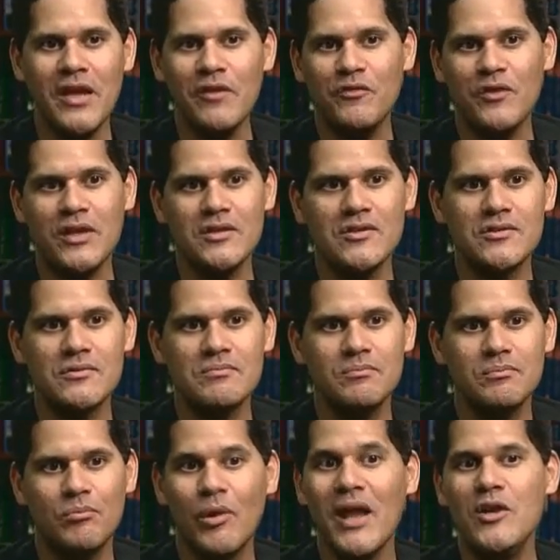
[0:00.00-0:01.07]
if it's
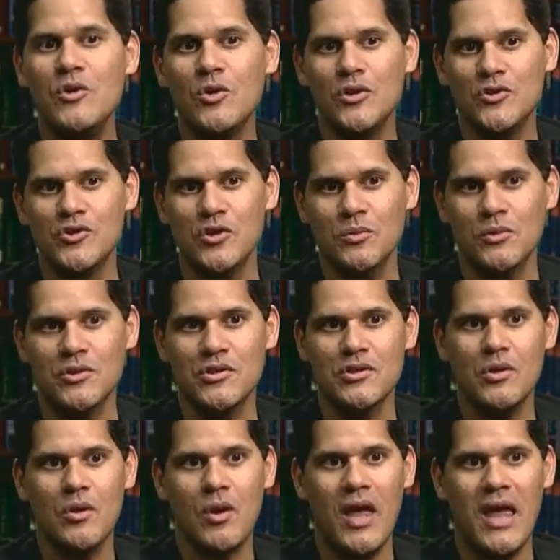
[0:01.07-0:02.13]
brand new consumers,
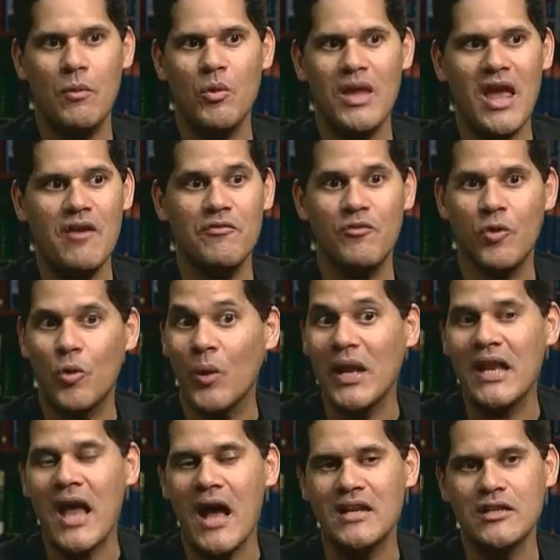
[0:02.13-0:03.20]
and we have great
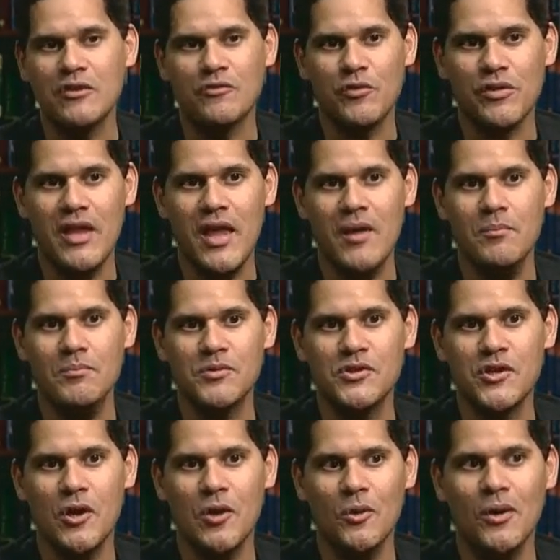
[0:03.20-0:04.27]
content for them.
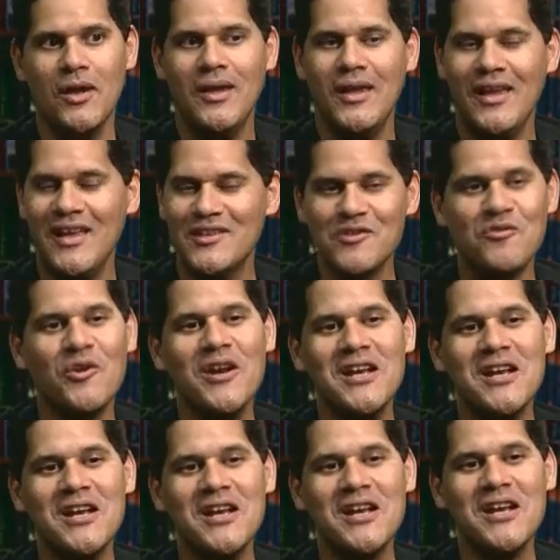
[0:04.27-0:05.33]
So it's a very
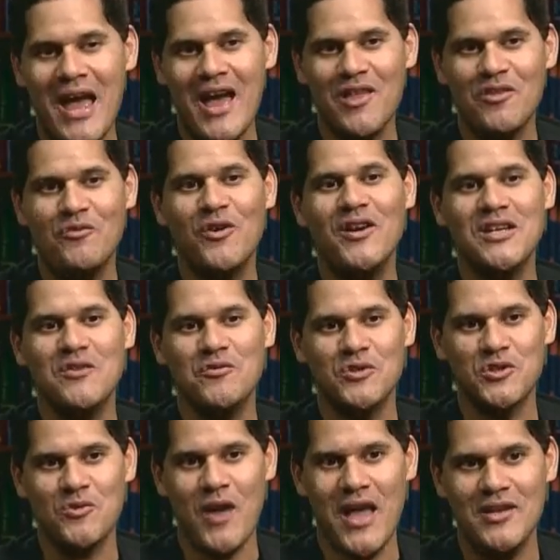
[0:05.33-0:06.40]
different path, a very different
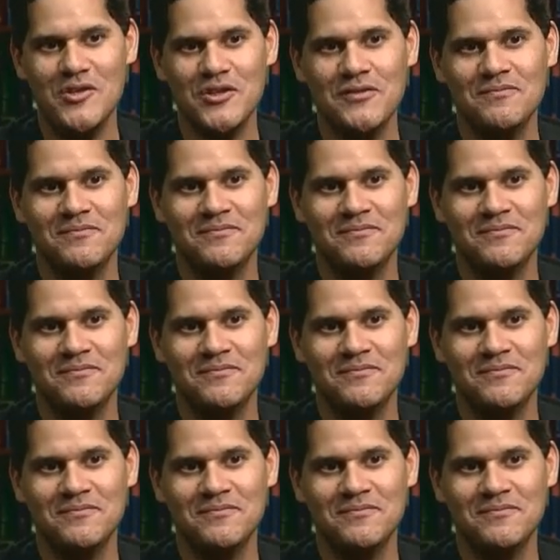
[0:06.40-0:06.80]
strategy.